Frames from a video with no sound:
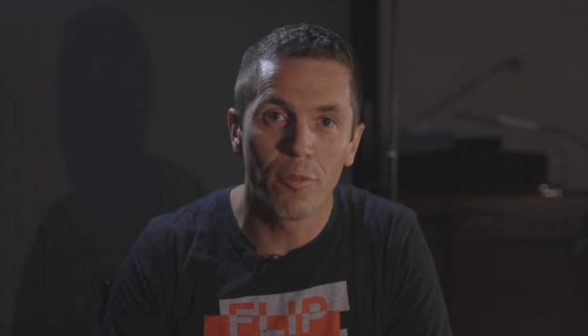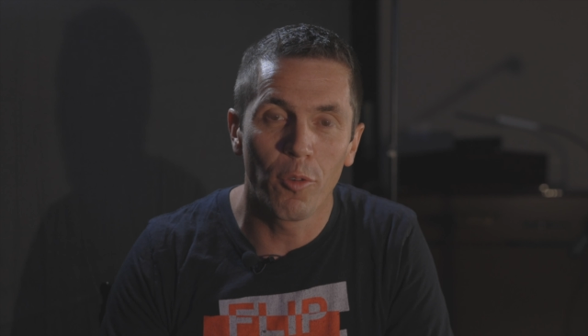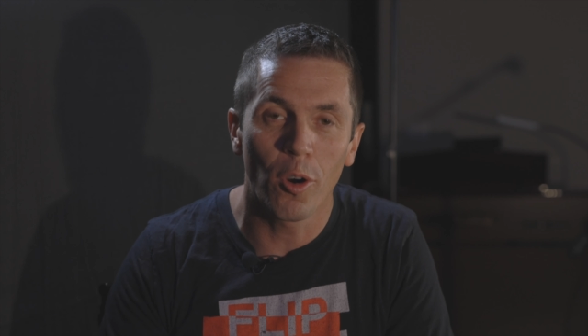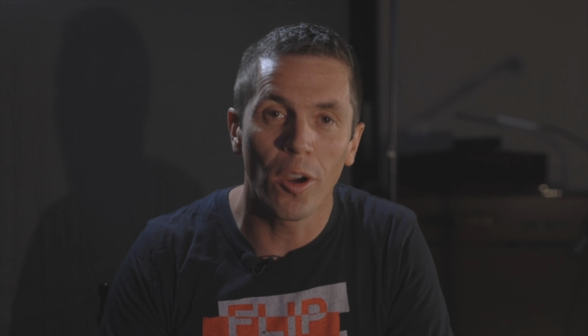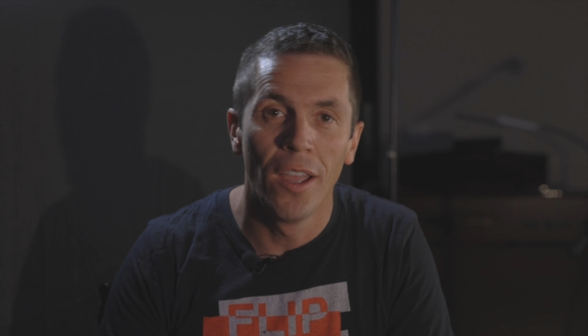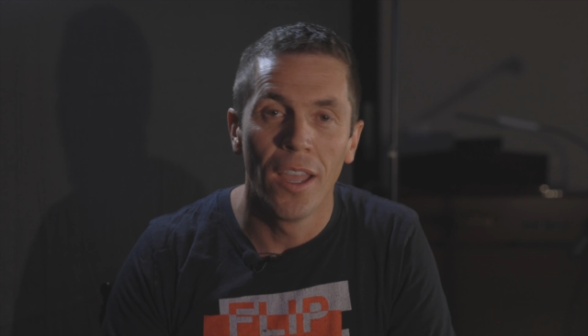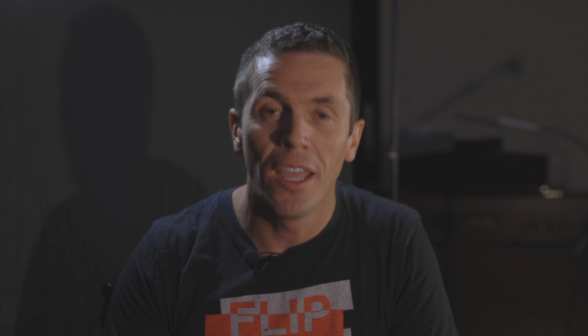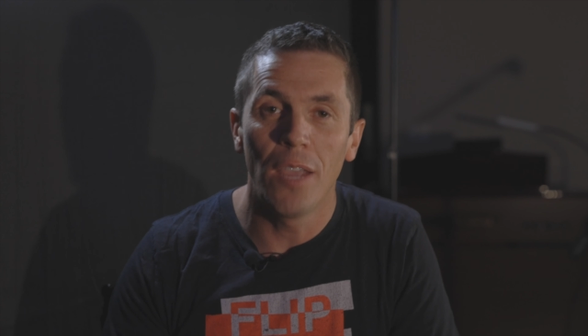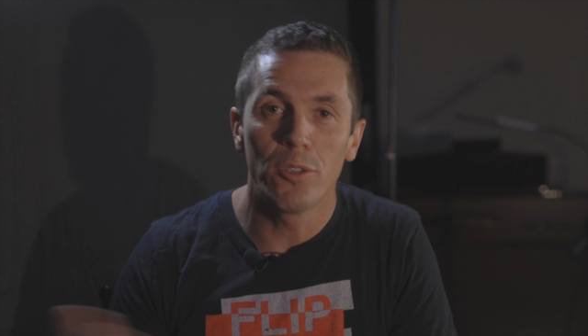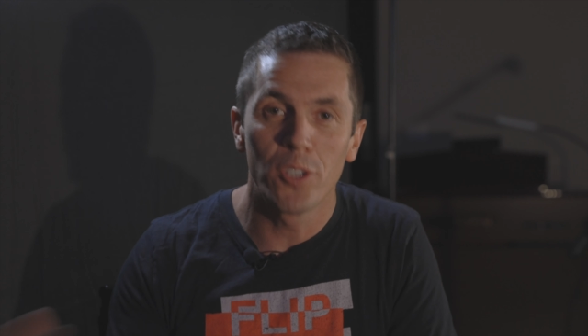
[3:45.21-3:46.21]
for.
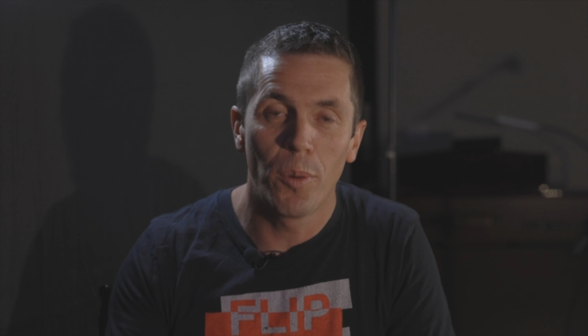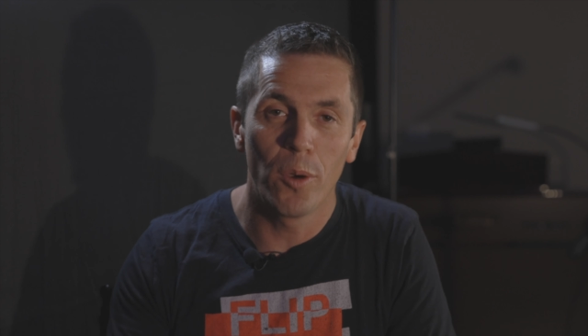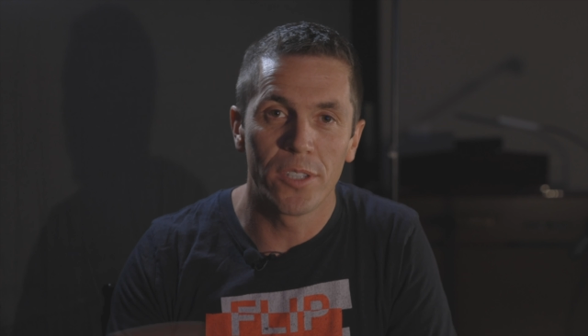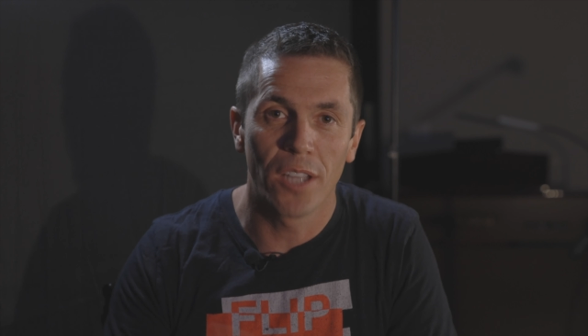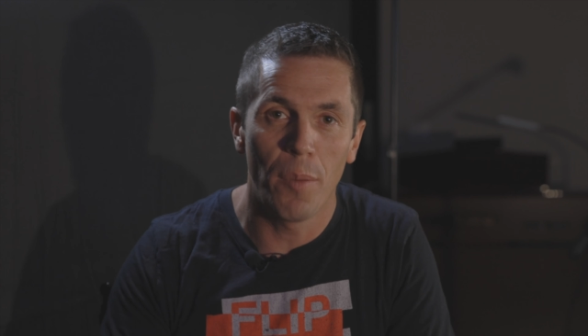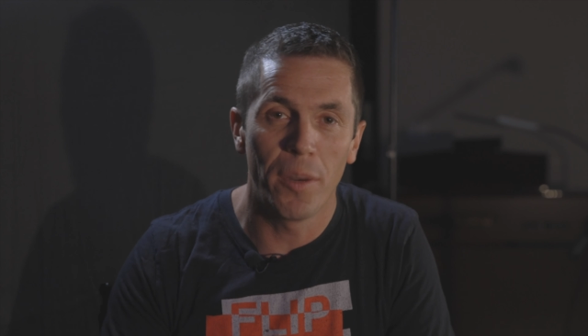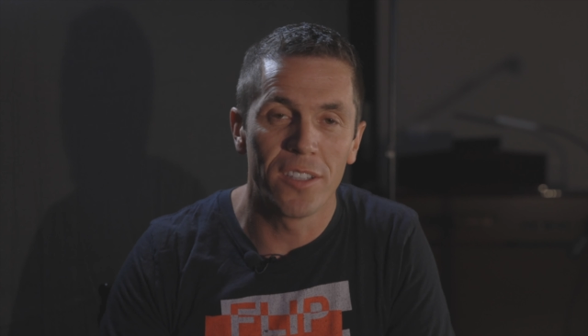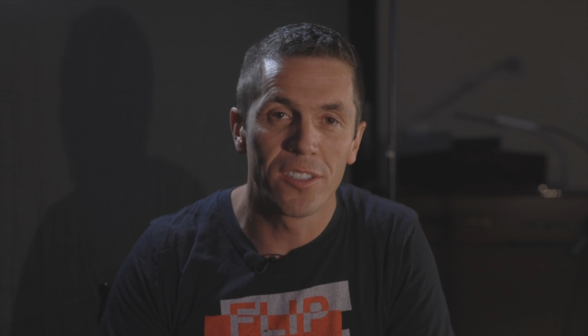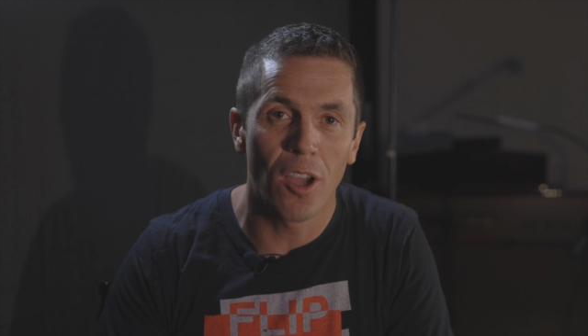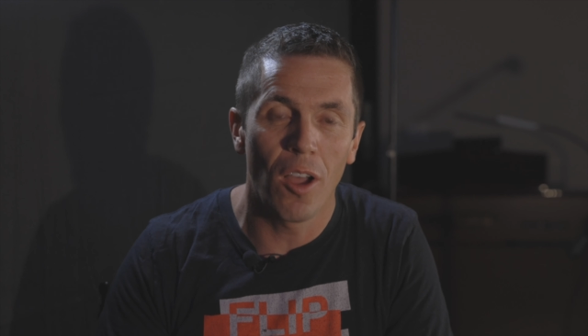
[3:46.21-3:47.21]
He was supposed to come and
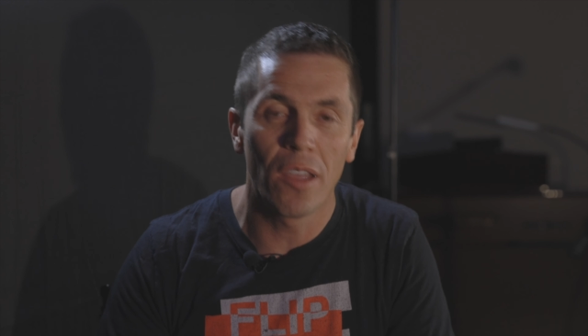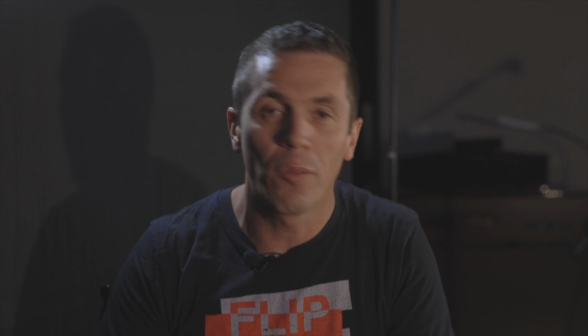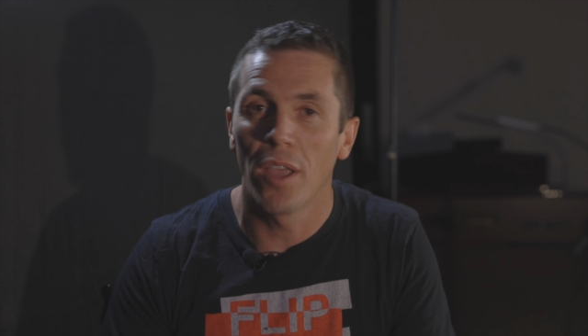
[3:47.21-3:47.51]
install it.